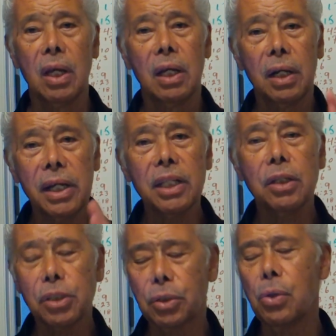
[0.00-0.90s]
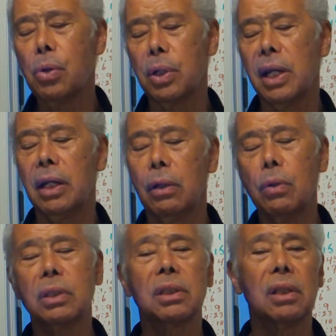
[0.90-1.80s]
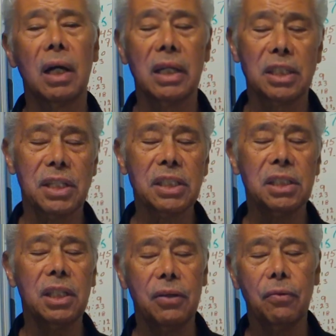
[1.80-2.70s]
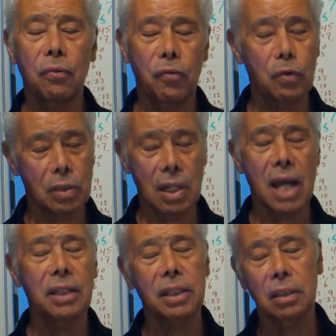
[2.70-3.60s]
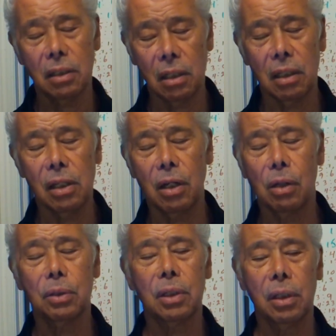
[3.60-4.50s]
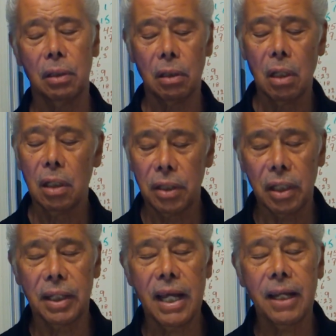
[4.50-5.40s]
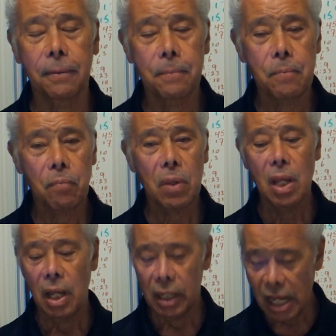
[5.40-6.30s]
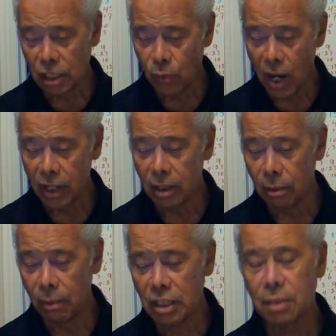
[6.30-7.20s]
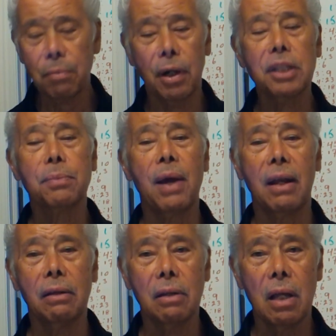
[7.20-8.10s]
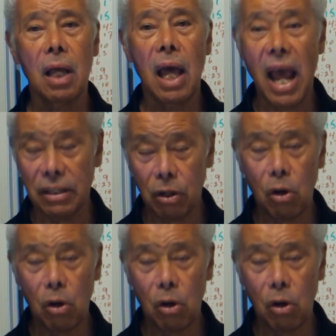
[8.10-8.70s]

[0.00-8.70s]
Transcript: Read the story in Luke 16, verse 19, till the end. That's why the rich man has a